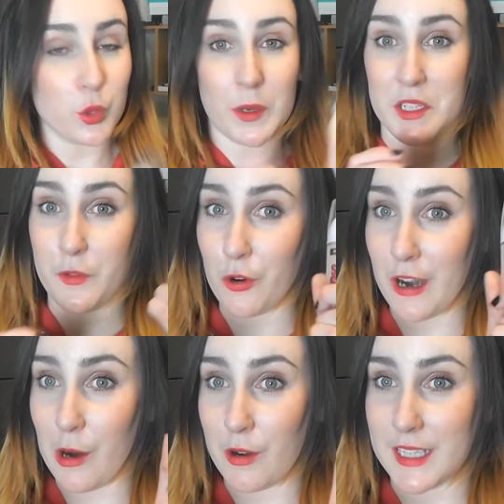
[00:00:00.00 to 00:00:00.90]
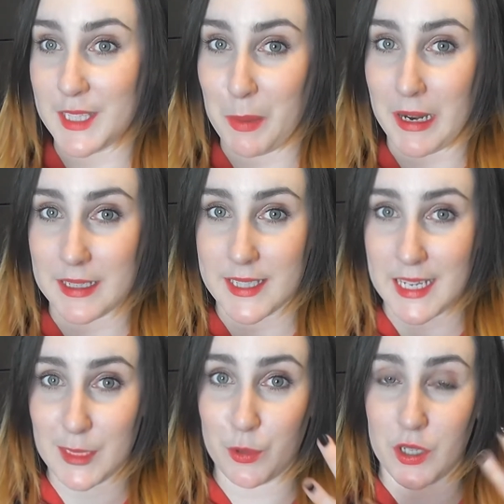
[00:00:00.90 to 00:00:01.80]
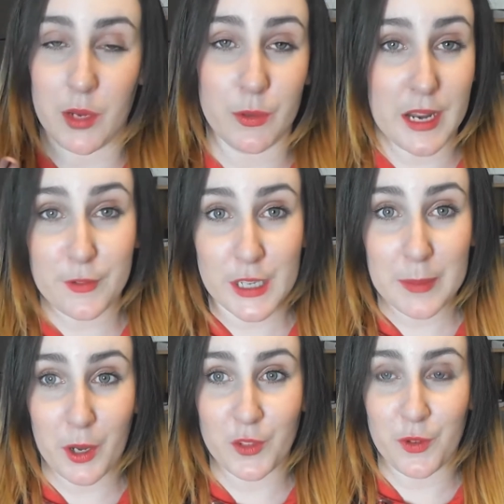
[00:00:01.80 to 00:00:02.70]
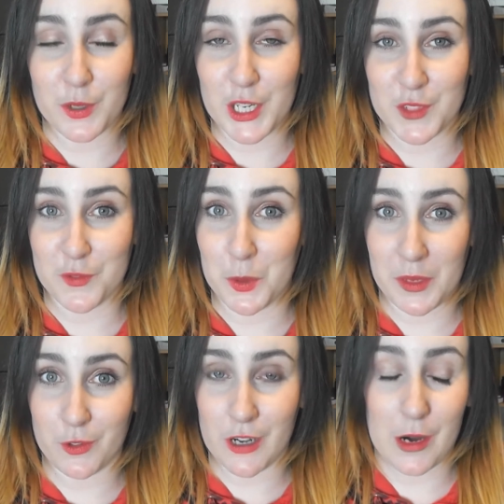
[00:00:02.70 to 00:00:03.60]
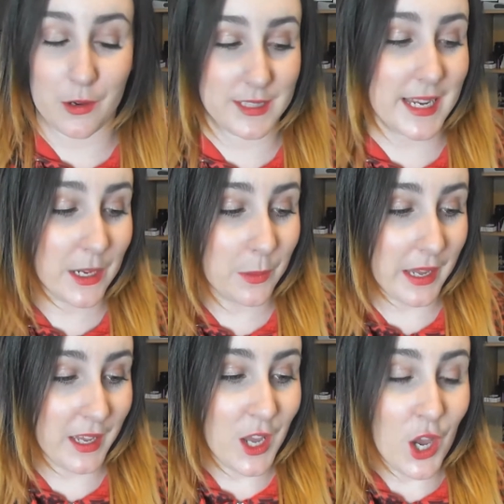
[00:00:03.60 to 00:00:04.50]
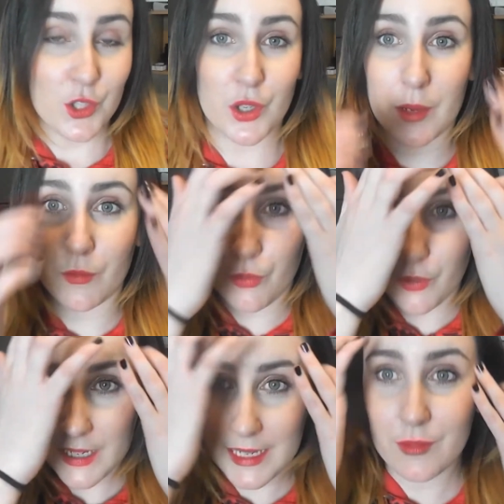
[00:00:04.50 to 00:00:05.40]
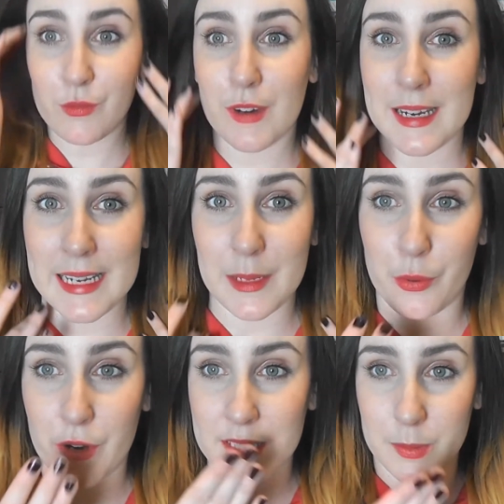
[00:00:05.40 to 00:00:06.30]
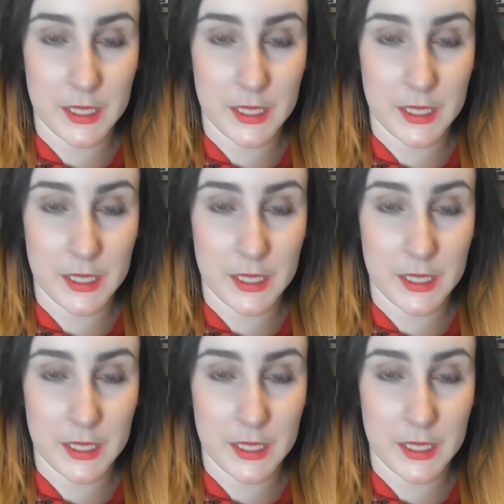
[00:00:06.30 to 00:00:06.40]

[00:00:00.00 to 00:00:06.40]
24 hours as the bottle says, but I would never keep on foundation for 24 hours anyway. So I'm really, really impressed with